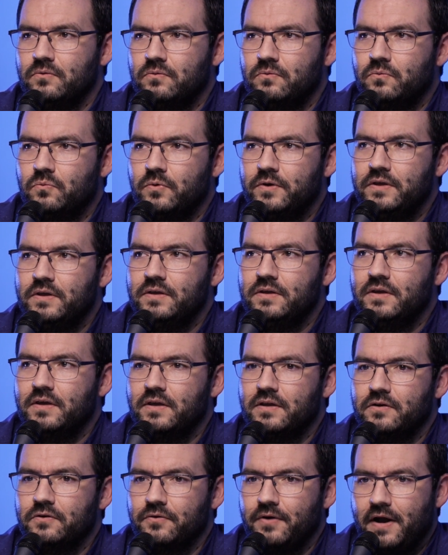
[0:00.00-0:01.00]
we
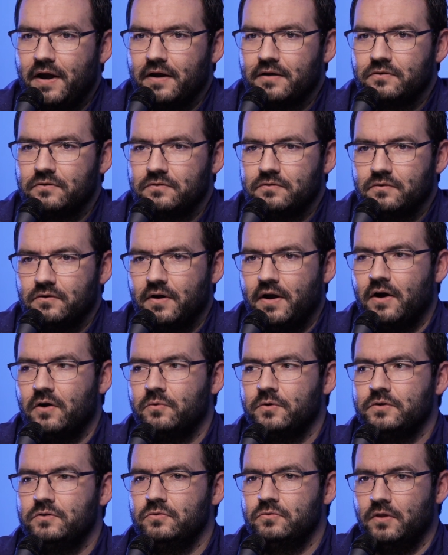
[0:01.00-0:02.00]
interact or how
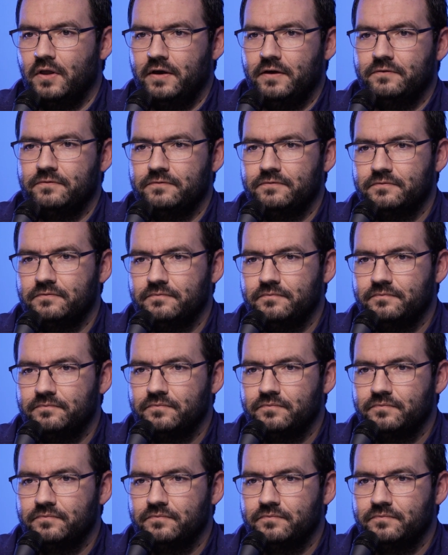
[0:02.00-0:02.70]
we do life,